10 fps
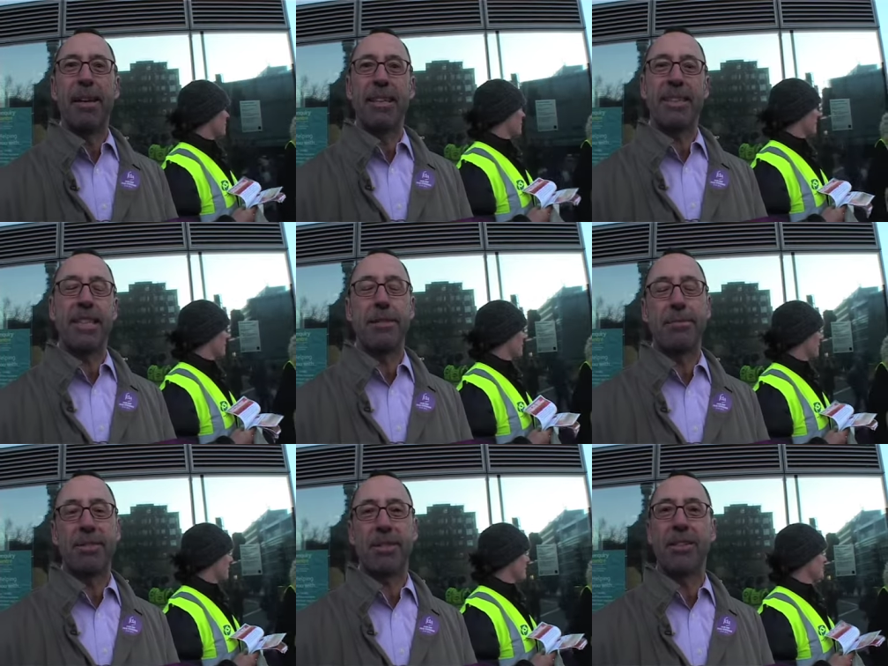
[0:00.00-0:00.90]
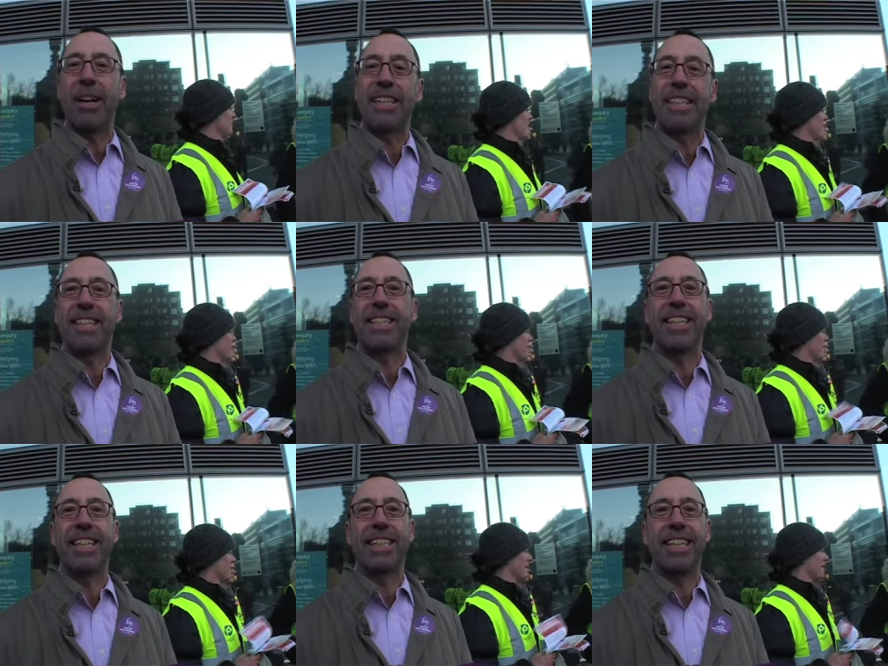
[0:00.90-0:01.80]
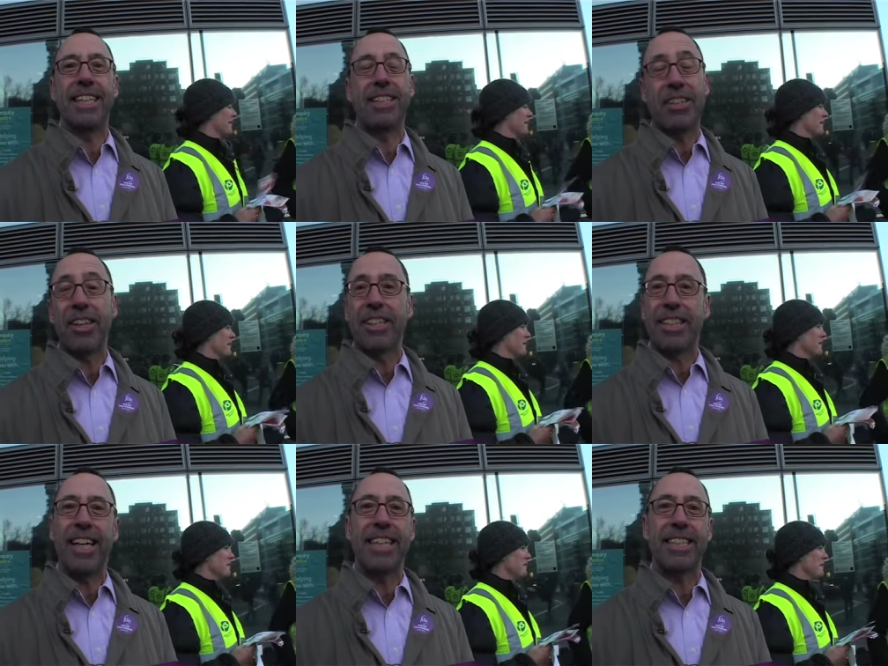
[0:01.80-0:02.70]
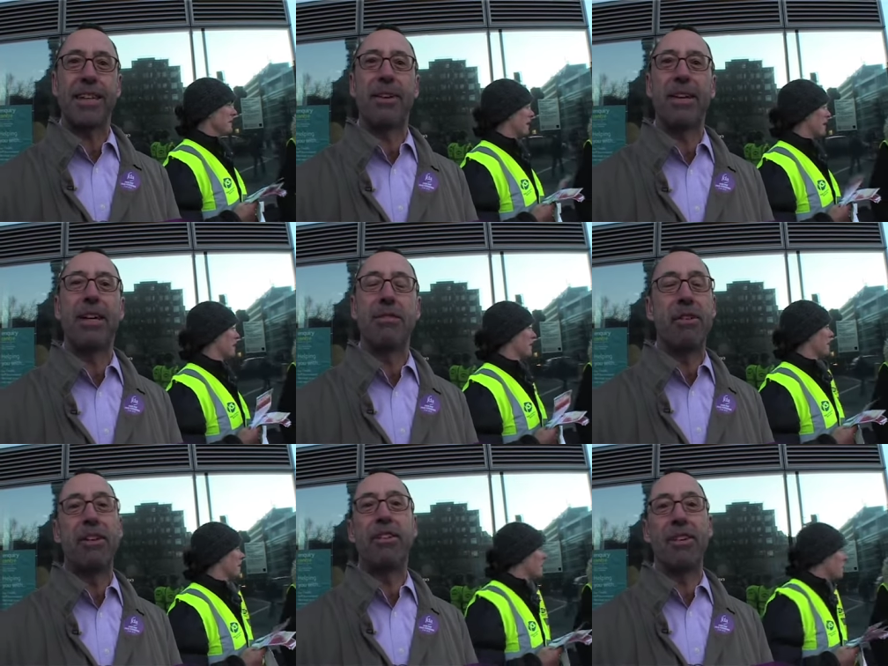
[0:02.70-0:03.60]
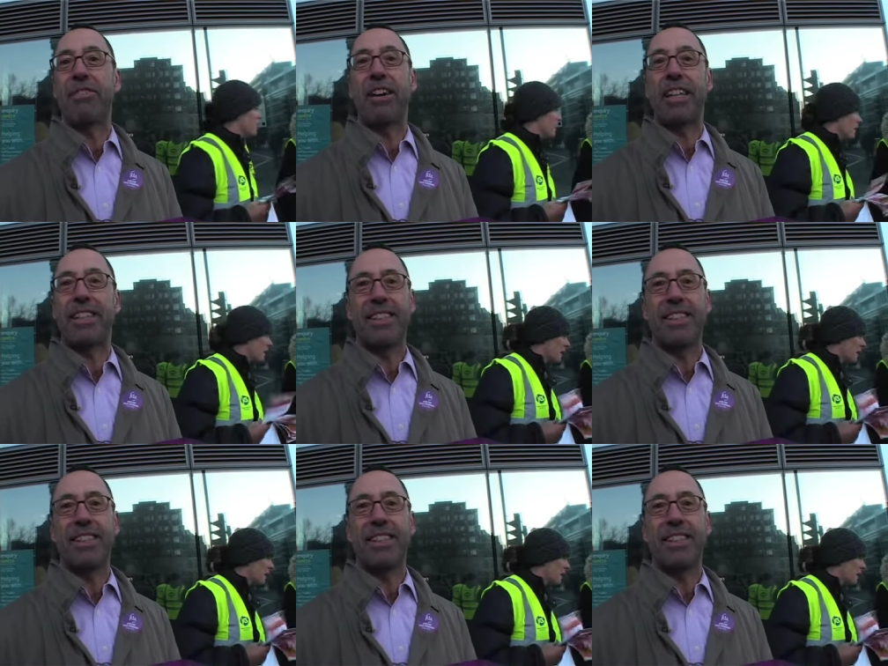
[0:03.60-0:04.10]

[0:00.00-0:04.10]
it seems to us that the strike today is having a real effect.